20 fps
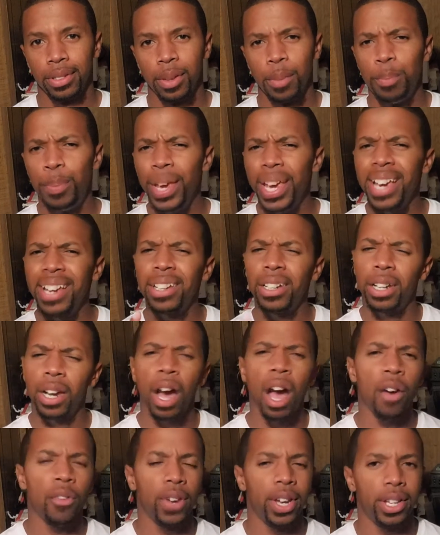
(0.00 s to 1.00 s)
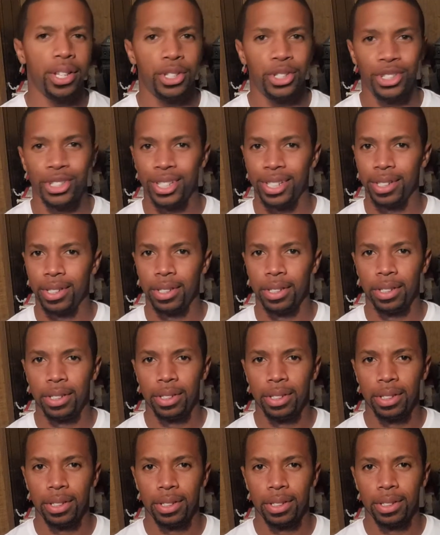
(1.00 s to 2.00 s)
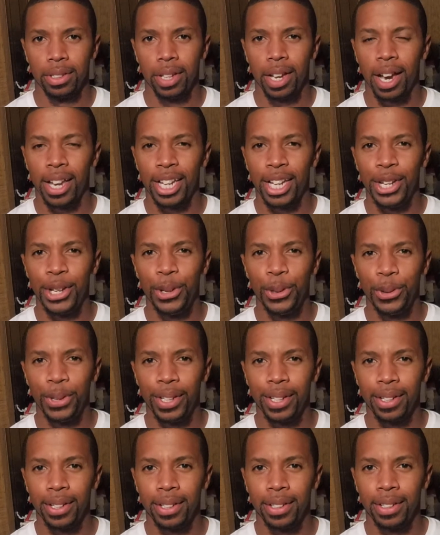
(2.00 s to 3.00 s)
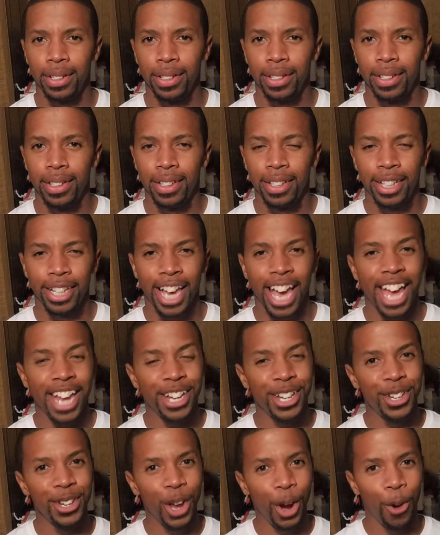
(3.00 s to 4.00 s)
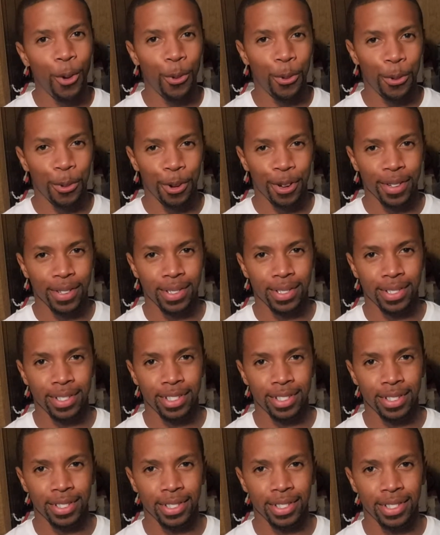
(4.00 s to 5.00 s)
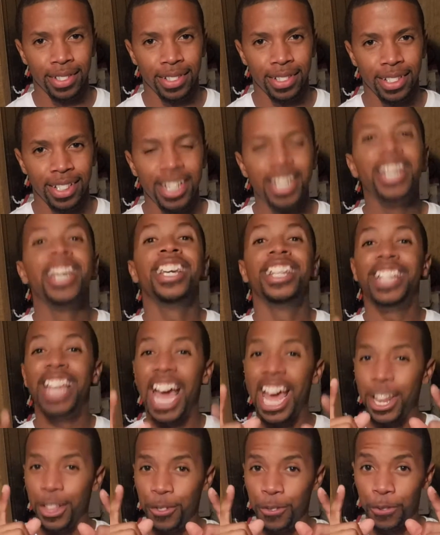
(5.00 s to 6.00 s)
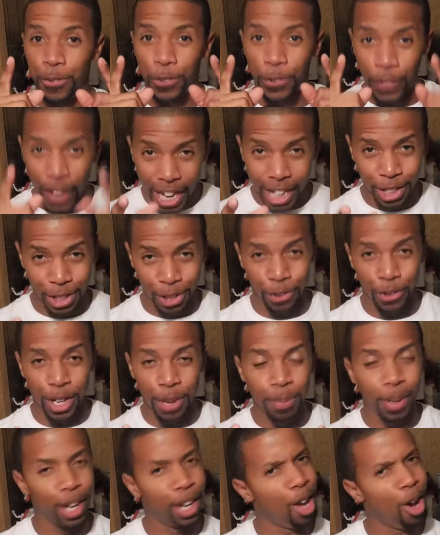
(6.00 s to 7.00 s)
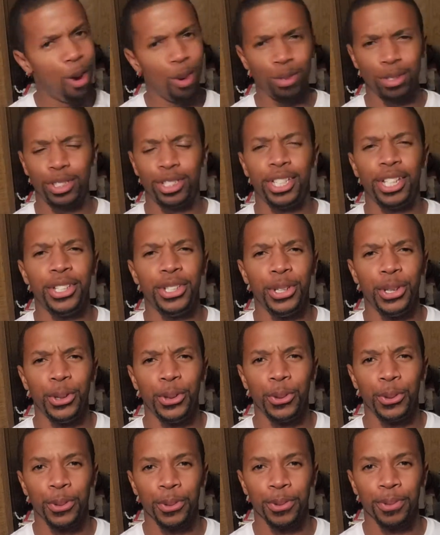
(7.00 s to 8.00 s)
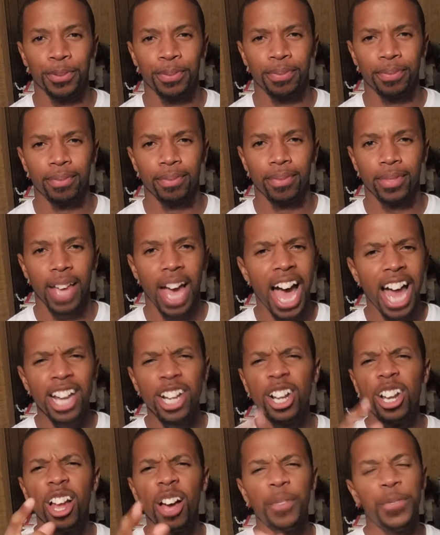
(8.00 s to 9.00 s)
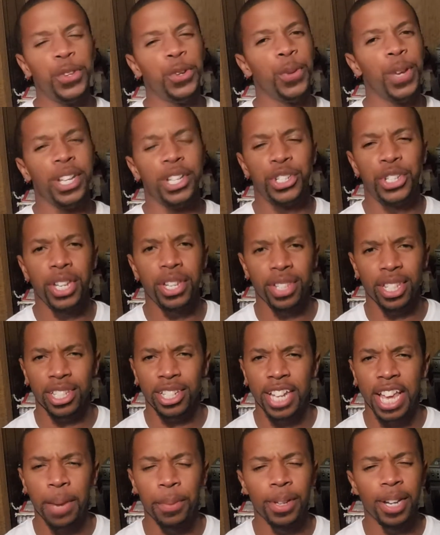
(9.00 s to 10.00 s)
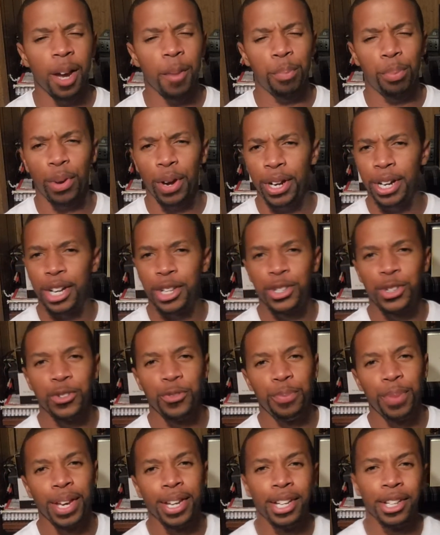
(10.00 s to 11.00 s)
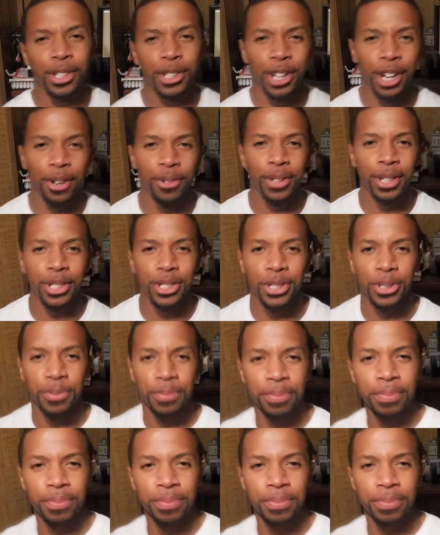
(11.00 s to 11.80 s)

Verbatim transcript: Be encouraged. Hallelujah. And know that victory belongs to you. I love you in Jesus' name, and I pray that you've been encouraged.